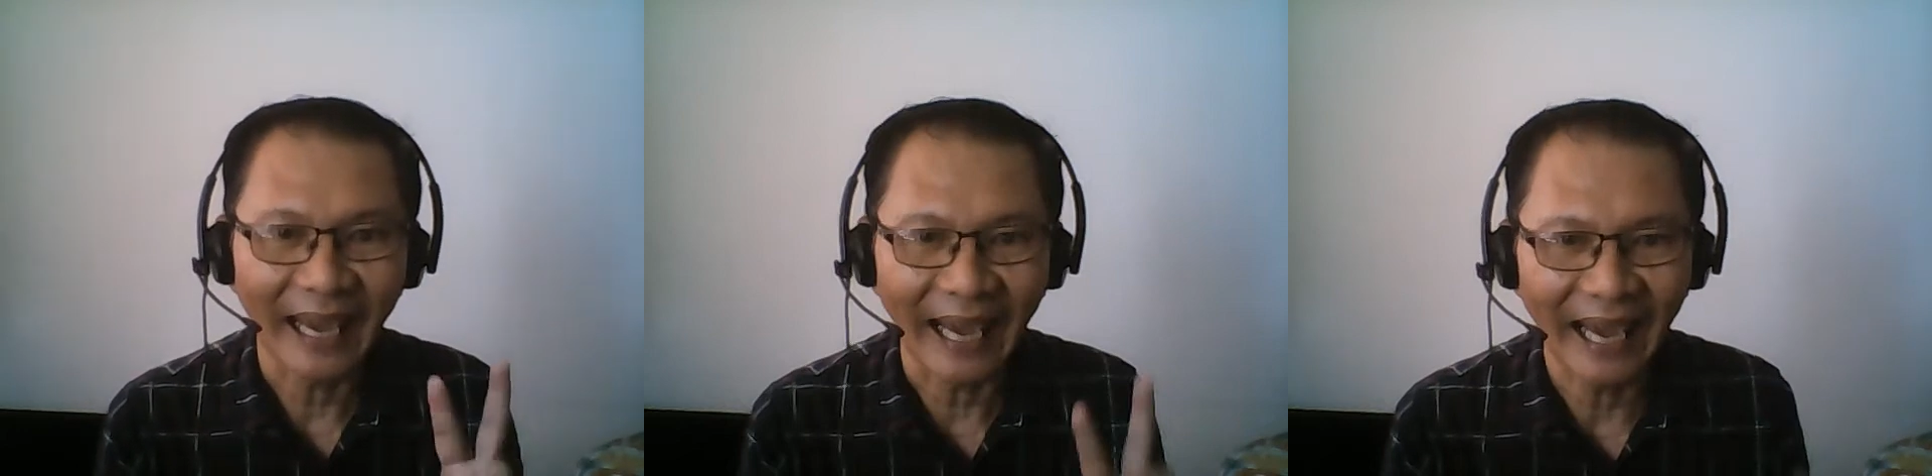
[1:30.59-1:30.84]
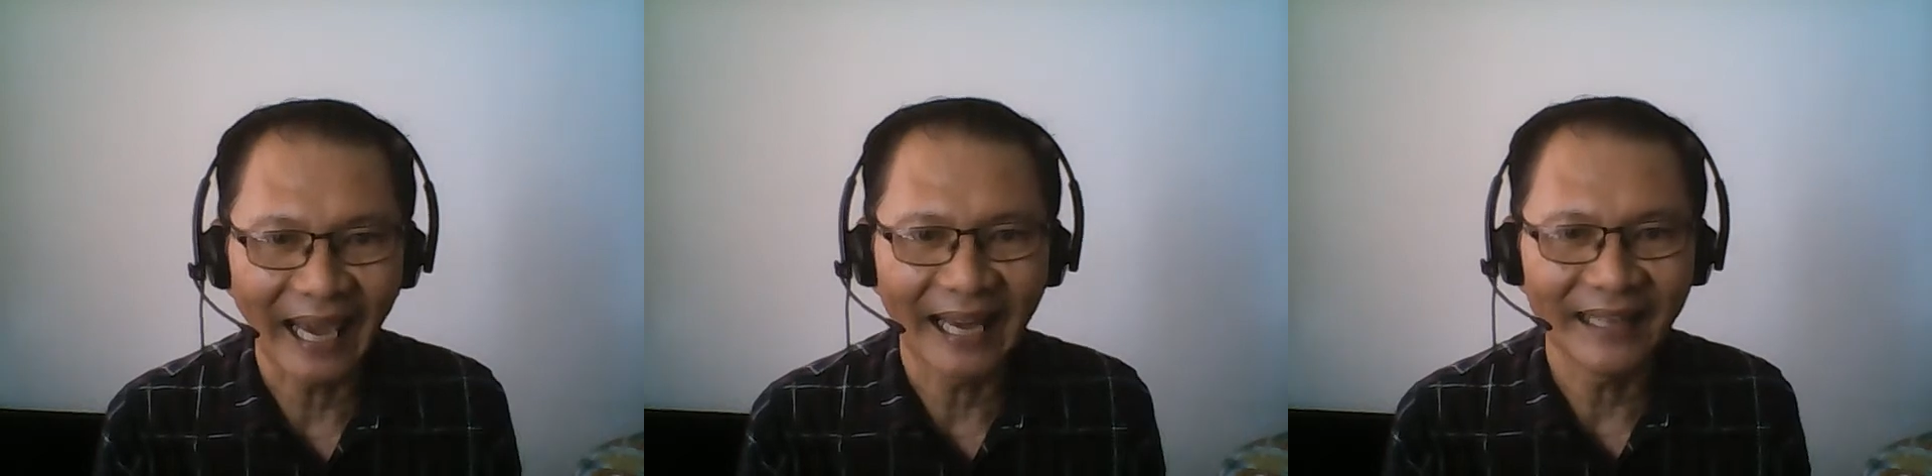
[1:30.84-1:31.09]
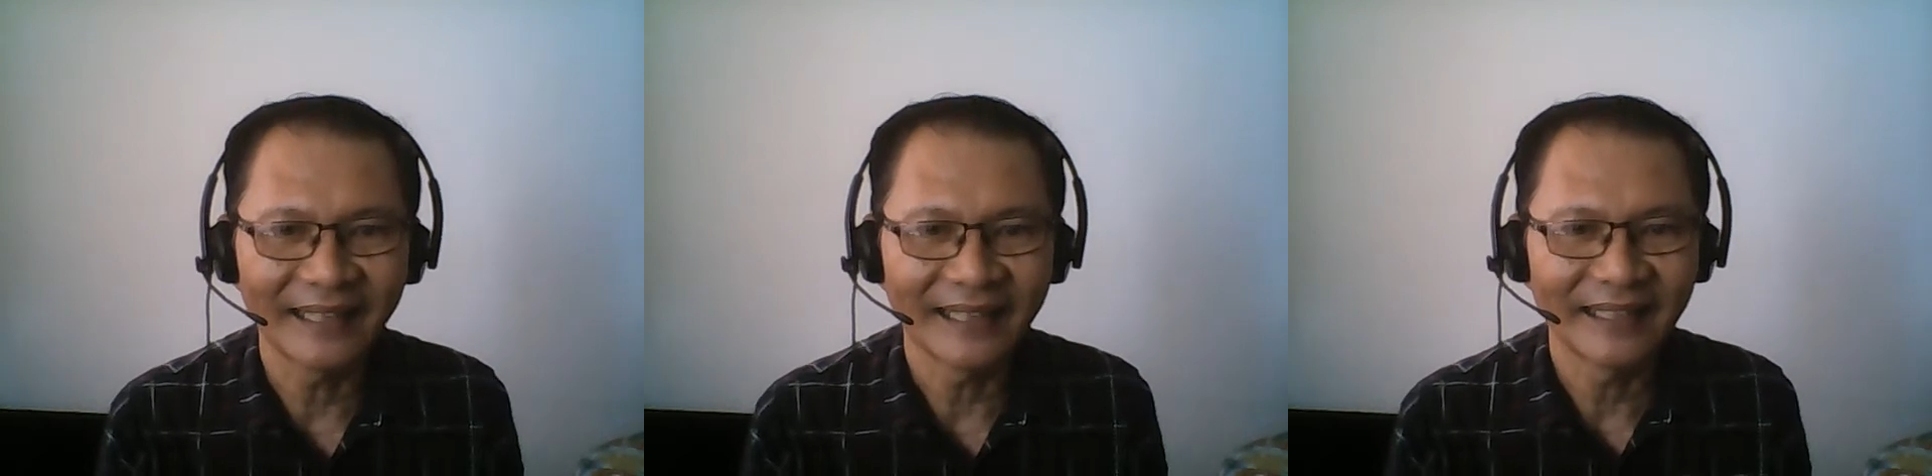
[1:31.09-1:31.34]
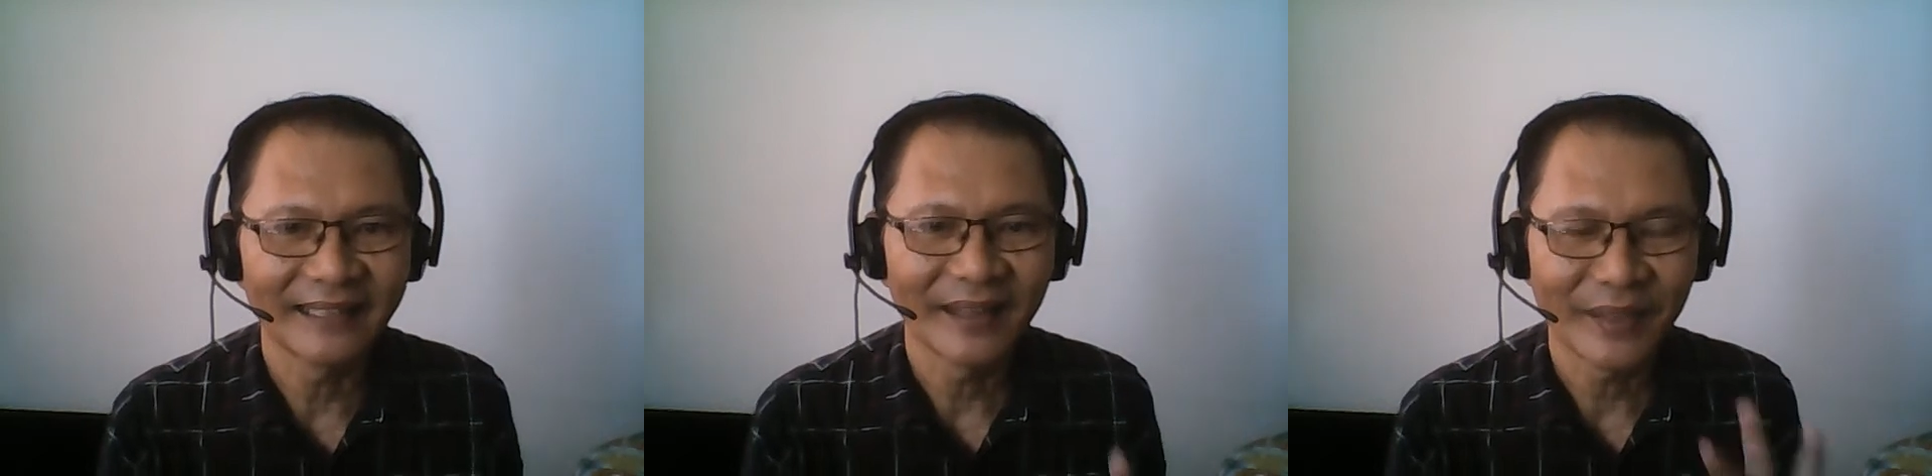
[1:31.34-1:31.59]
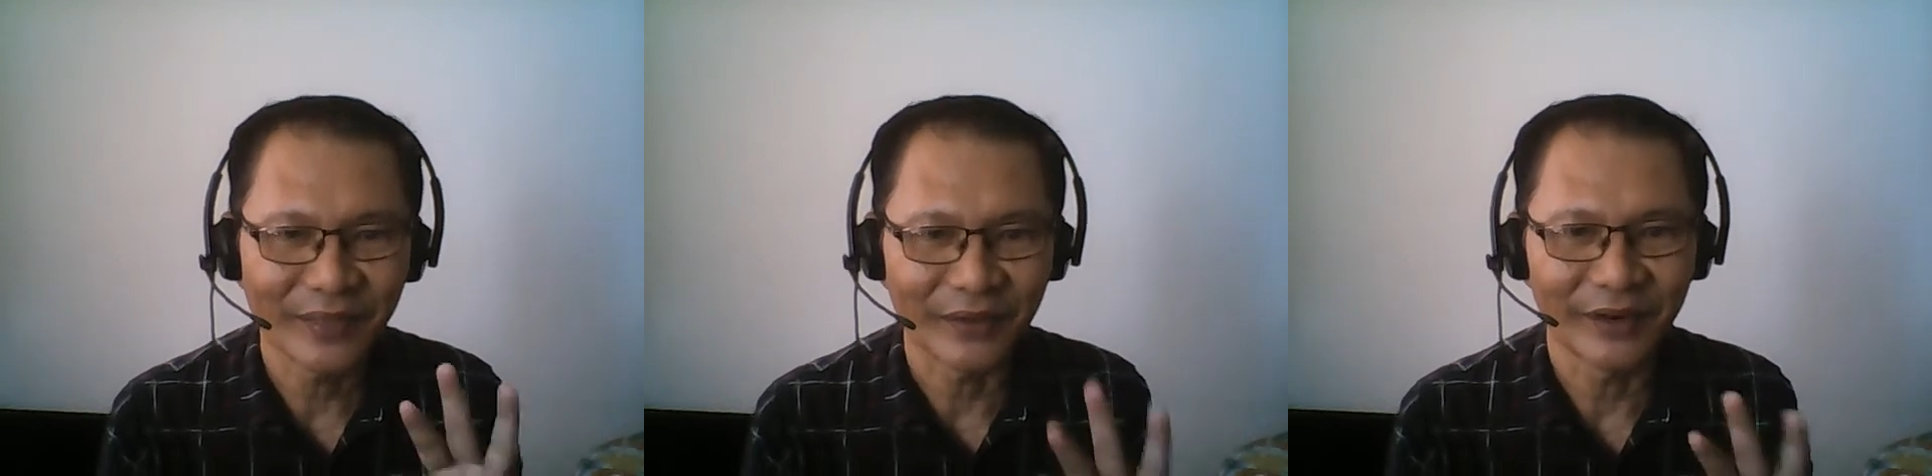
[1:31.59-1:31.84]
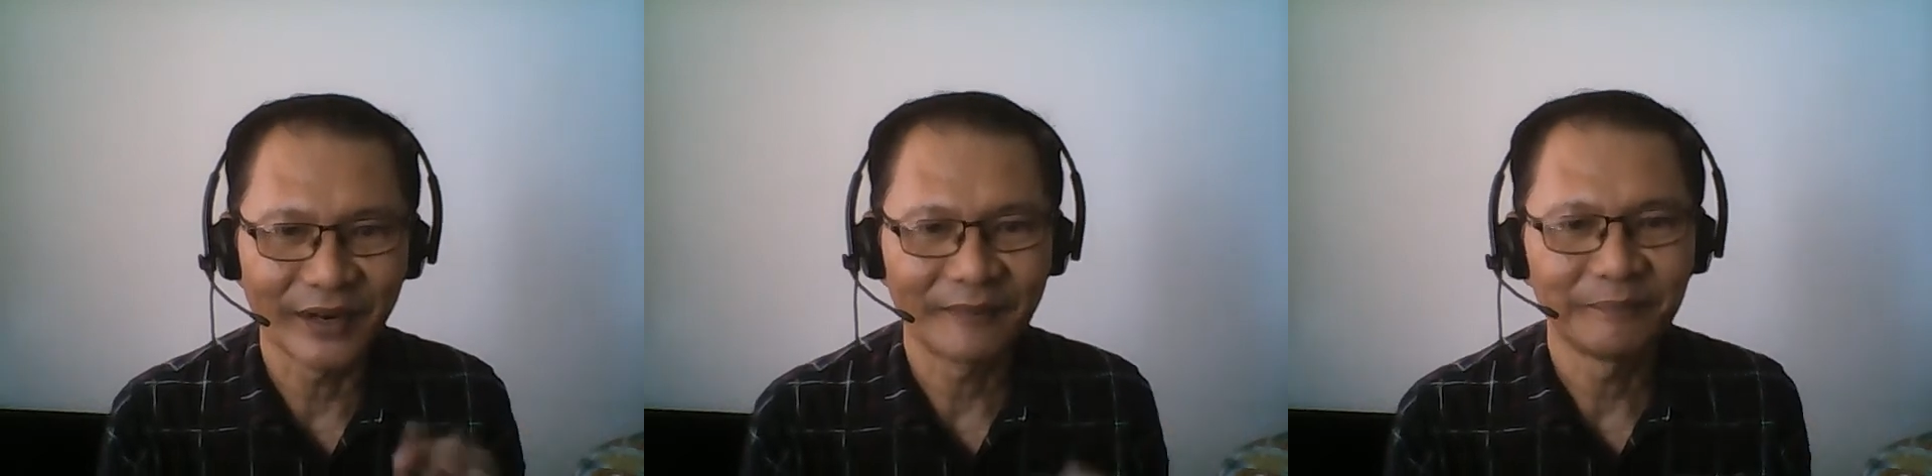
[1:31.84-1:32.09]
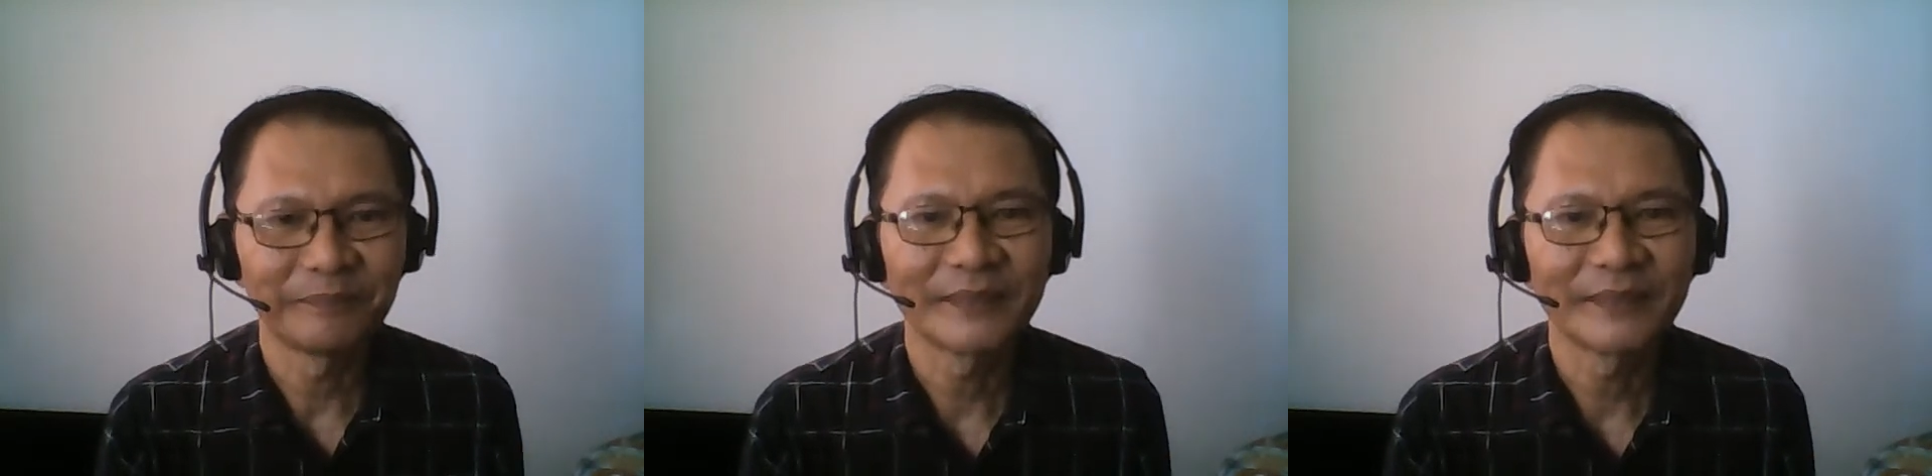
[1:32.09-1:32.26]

and third,